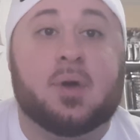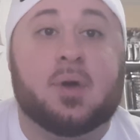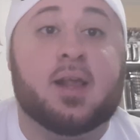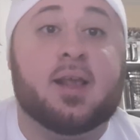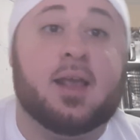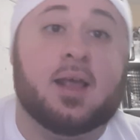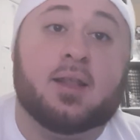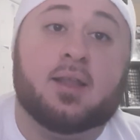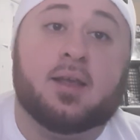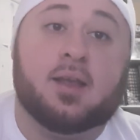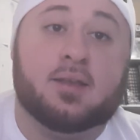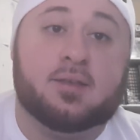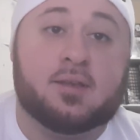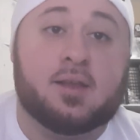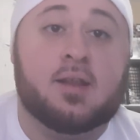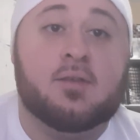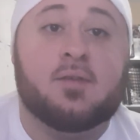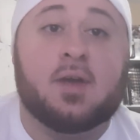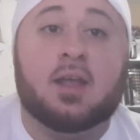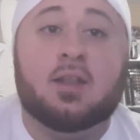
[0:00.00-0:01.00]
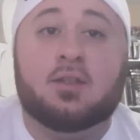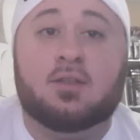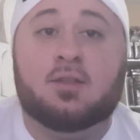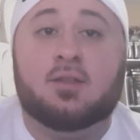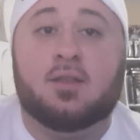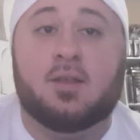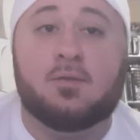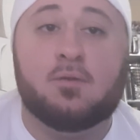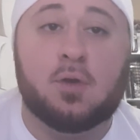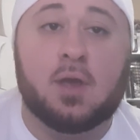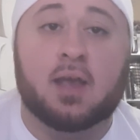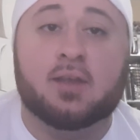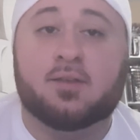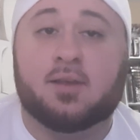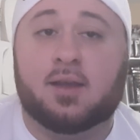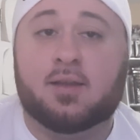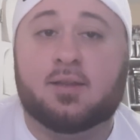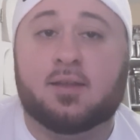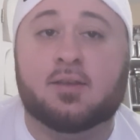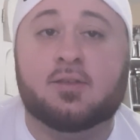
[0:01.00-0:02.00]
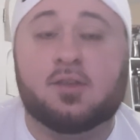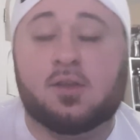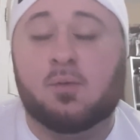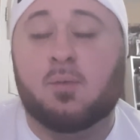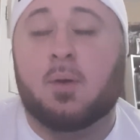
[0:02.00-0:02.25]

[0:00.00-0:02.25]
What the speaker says: again, like I said, if you guys like this and